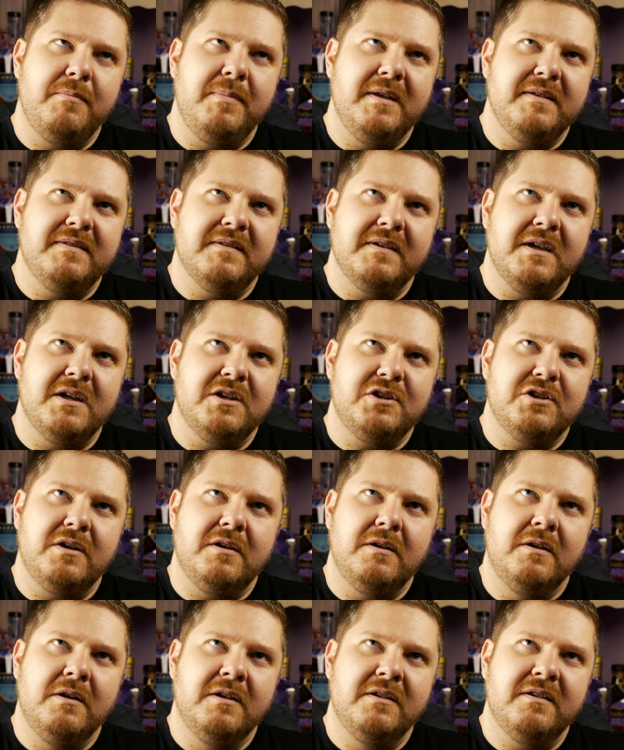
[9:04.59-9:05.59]
Pizza
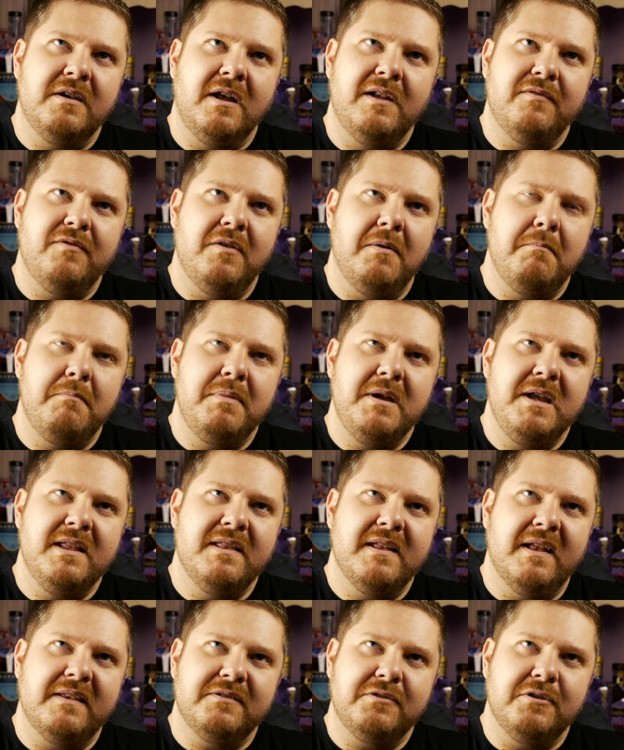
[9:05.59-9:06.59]
Kitchen. Son of a bee,
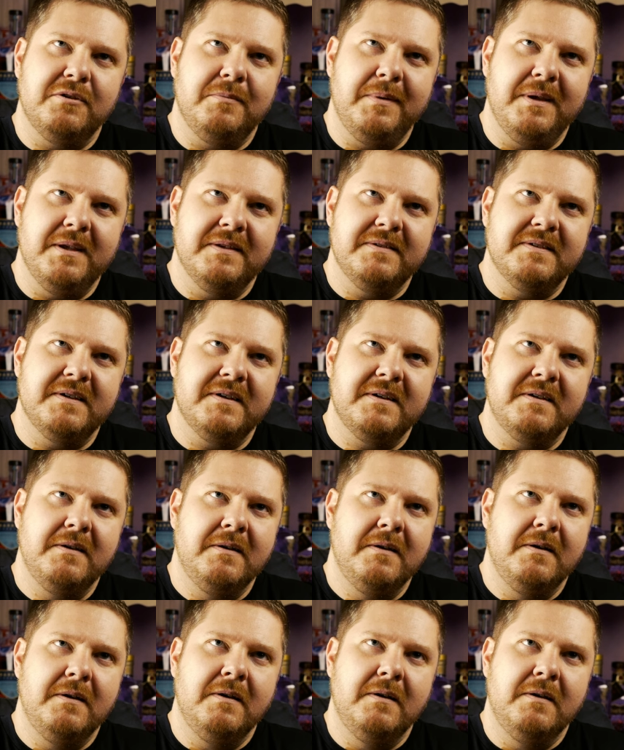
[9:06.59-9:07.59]
that's good pizza.
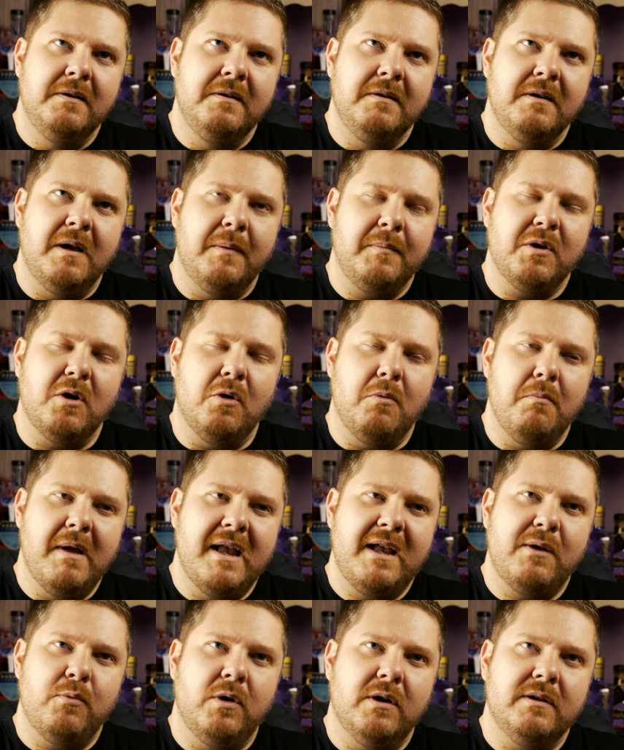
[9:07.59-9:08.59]
I'm gonna go
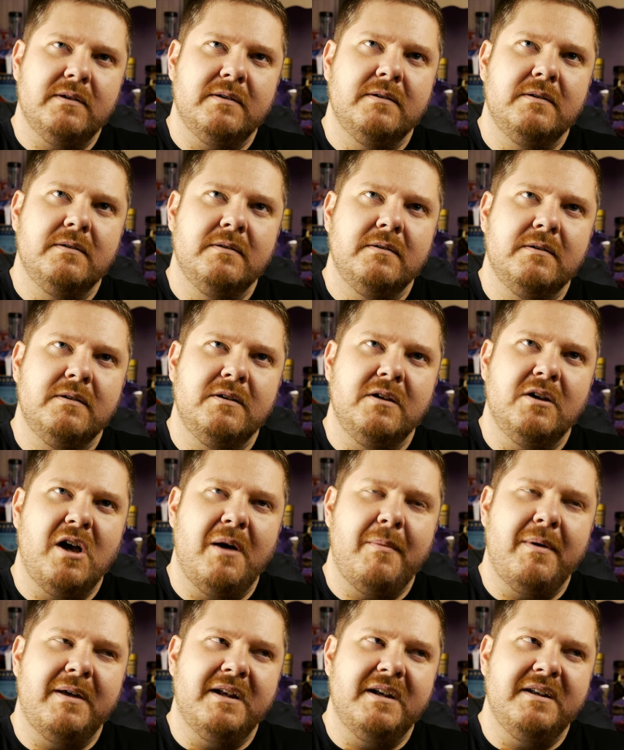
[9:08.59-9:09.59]
make one. I'm
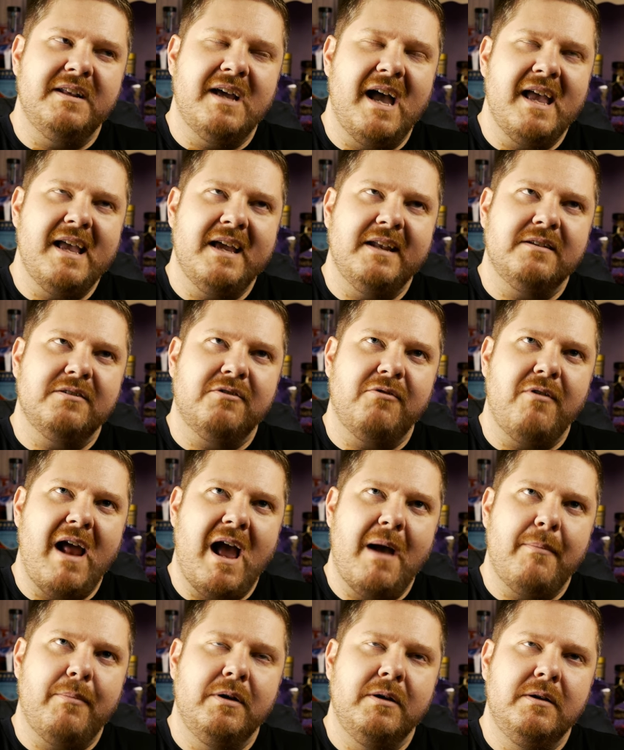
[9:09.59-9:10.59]
on a diet,
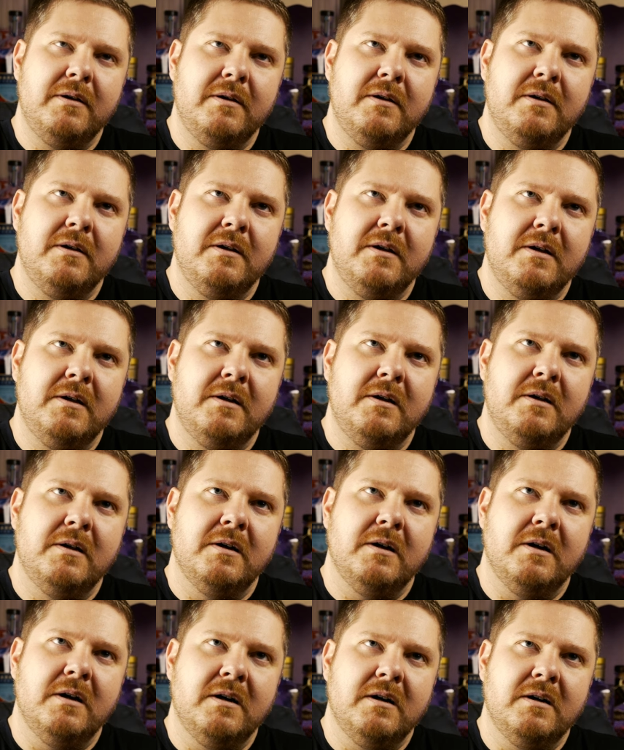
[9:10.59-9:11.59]
crap.
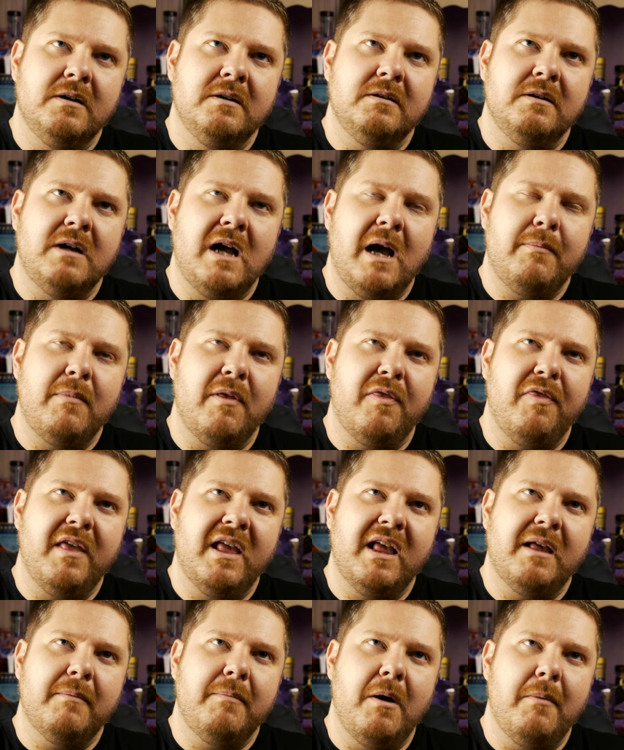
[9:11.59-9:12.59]
I'm gonna
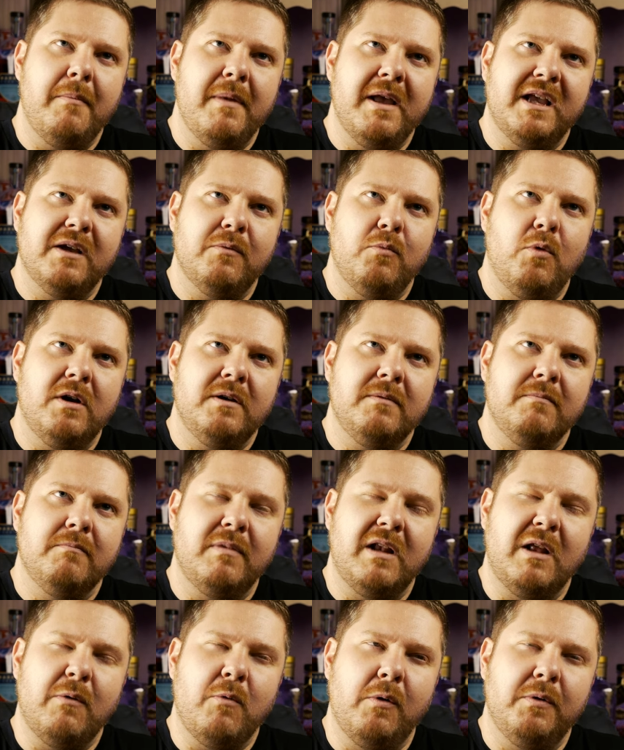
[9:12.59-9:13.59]
think about making one,
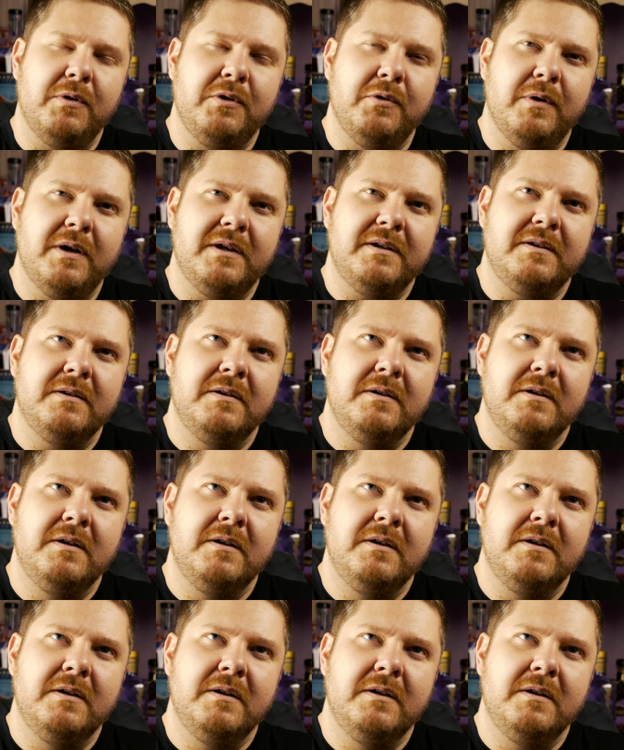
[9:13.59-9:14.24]
but I won't do it.